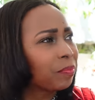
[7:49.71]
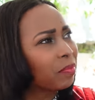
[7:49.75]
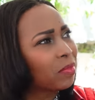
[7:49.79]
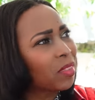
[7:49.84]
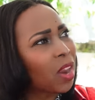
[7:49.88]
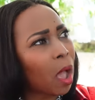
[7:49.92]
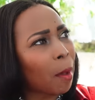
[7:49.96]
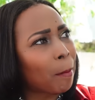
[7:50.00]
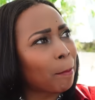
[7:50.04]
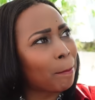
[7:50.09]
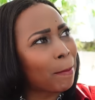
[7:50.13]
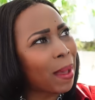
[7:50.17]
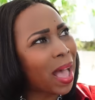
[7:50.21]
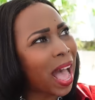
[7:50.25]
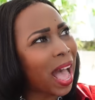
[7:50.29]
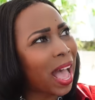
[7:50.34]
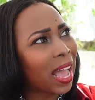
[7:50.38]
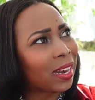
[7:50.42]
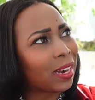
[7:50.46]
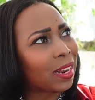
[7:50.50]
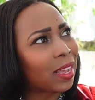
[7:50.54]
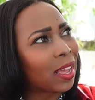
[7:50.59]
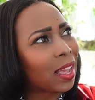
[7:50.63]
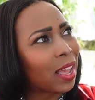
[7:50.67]
Not
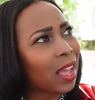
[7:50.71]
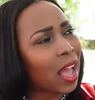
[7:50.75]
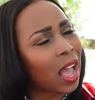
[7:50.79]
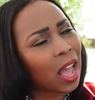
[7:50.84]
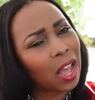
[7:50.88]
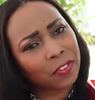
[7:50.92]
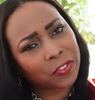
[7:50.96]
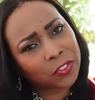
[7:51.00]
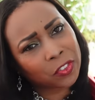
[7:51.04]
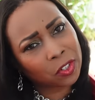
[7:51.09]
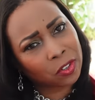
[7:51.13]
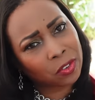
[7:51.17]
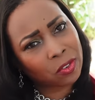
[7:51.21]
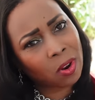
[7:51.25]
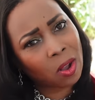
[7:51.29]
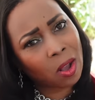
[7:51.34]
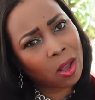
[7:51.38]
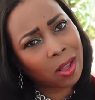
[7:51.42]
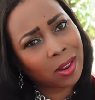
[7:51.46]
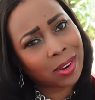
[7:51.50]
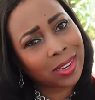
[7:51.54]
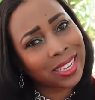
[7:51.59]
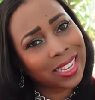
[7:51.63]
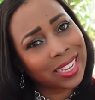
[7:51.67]
bad after
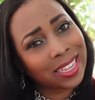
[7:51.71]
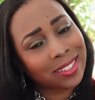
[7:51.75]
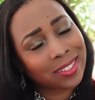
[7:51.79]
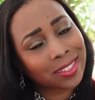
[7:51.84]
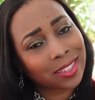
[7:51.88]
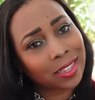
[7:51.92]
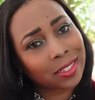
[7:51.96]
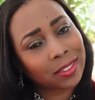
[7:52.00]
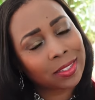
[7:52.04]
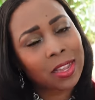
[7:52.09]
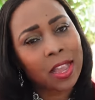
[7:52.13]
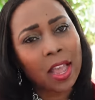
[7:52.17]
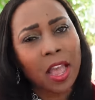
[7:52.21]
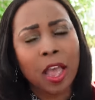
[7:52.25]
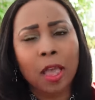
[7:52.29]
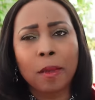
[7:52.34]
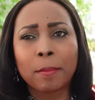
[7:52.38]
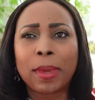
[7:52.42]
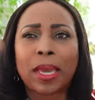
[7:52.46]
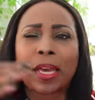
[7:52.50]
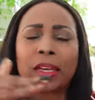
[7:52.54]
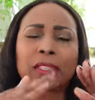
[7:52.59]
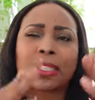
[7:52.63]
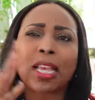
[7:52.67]
all, is it?
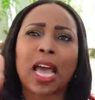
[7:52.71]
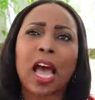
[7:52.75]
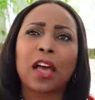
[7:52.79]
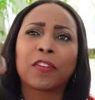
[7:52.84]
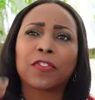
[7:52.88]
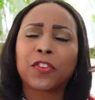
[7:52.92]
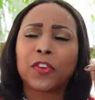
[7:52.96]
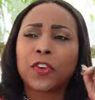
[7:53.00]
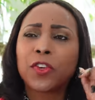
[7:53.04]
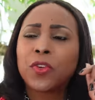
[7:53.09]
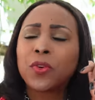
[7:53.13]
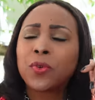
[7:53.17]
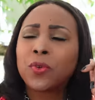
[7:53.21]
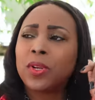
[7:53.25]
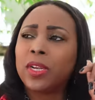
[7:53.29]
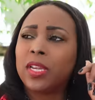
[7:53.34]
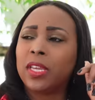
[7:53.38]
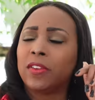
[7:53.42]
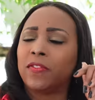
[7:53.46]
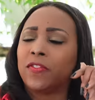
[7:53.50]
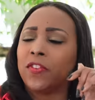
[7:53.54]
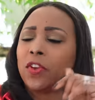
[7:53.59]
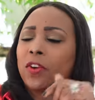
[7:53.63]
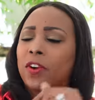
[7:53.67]
Because after you
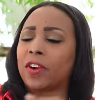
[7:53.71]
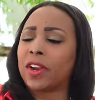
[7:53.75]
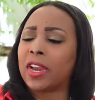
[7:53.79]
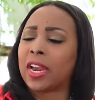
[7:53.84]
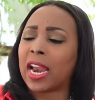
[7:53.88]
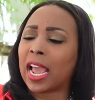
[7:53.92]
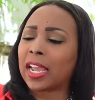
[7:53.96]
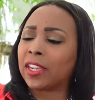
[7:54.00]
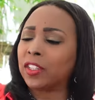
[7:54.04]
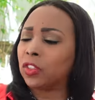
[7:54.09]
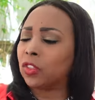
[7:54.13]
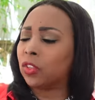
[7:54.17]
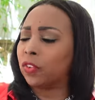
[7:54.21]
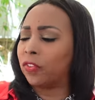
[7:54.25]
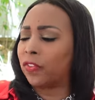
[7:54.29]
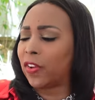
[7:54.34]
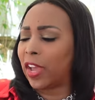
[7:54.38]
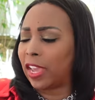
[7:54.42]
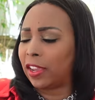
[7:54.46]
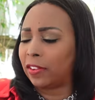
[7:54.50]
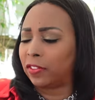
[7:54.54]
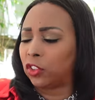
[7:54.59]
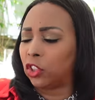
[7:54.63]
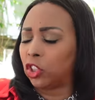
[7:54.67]
leave your nine to
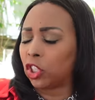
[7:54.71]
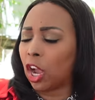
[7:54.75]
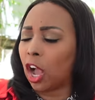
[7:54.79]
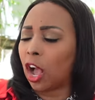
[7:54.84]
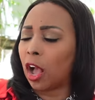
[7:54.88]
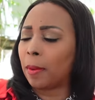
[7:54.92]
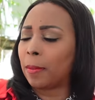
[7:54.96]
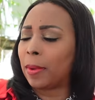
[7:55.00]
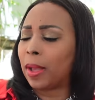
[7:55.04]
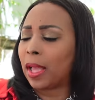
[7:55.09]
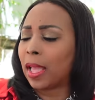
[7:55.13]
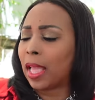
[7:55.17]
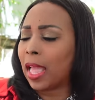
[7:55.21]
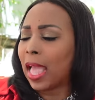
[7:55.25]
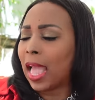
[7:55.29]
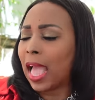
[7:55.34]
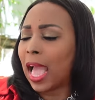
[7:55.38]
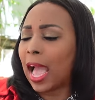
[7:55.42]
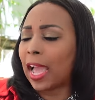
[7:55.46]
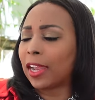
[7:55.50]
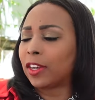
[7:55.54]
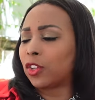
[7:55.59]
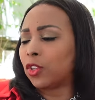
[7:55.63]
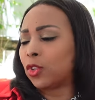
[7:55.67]
five job
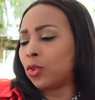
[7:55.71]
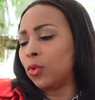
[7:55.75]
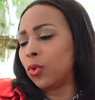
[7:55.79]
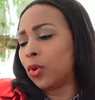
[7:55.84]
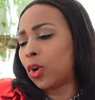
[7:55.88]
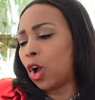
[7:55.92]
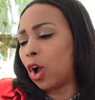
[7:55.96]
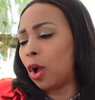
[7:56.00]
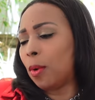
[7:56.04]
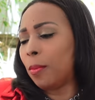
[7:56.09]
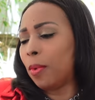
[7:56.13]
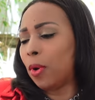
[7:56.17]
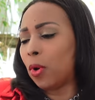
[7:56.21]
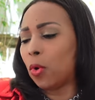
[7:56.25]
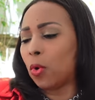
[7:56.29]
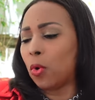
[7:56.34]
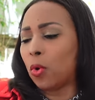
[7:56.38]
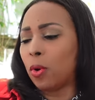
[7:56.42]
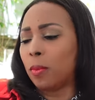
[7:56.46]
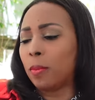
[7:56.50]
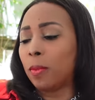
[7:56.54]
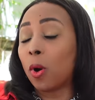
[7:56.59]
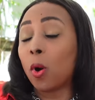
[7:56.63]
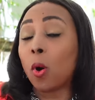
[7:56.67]
and you come
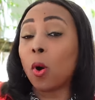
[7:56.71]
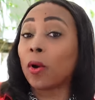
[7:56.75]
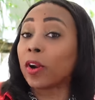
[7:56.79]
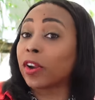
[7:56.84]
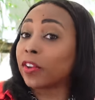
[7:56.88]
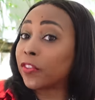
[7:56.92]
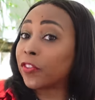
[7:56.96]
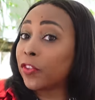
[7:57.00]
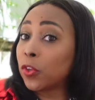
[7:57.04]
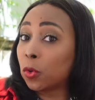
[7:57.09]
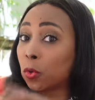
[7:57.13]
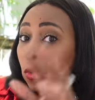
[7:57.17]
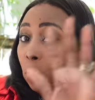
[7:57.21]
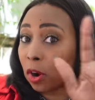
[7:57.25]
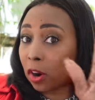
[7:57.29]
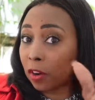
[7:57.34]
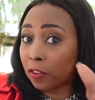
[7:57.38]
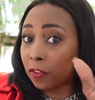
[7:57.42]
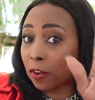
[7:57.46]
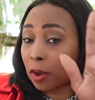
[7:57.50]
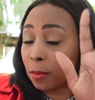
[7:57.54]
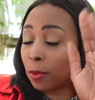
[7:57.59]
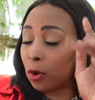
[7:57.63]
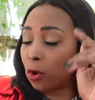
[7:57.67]
home, or if you work
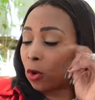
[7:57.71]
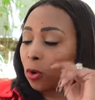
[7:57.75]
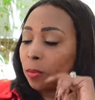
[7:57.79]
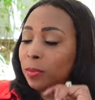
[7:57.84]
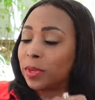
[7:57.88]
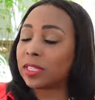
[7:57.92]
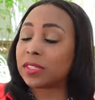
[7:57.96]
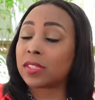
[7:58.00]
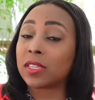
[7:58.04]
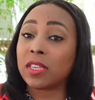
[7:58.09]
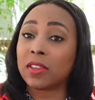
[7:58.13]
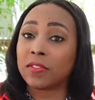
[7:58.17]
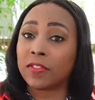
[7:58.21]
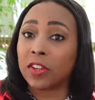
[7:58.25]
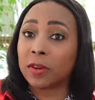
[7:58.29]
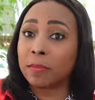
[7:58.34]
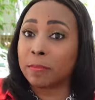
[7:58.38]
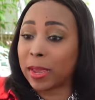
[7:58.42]
from home, it's even